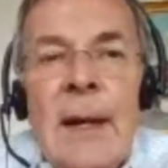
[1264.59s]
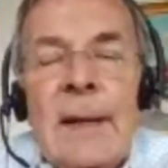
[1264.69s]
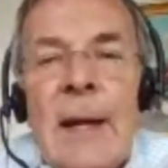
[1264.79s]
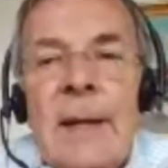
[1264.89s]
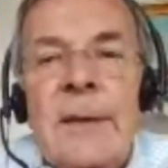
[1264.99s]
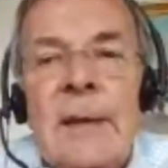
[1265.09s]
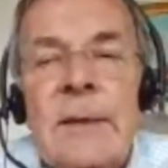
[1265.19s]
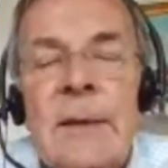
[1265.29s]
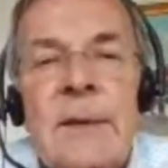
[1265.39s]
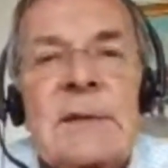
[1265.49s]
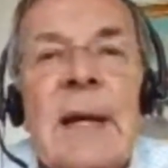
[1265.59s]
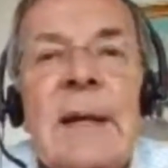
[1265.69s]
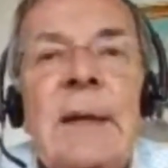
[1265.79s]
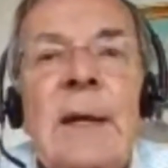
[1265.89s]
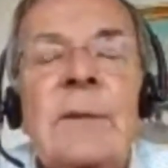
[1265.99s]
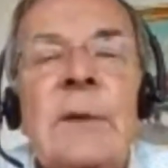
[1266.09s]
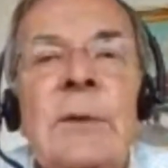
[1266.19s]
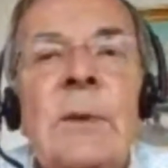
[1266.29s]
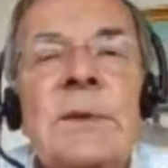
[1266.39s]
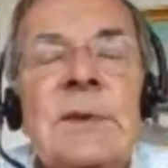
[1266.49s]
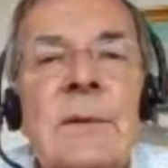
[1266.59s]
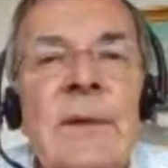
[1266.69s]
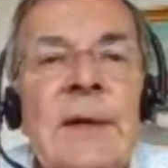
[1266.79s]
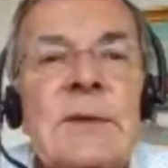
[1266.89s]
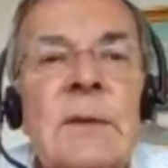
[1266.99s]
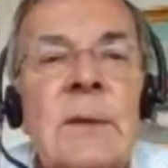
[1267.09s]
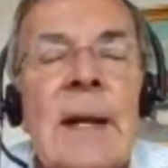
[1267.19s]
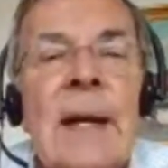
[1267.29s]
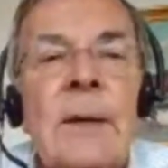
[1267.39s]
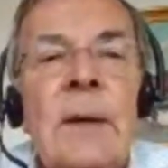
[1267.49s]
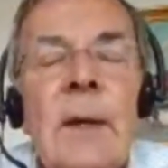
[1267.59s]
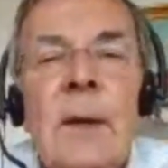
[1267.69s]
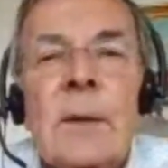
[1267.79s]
I think that this idea of a huge convention crowd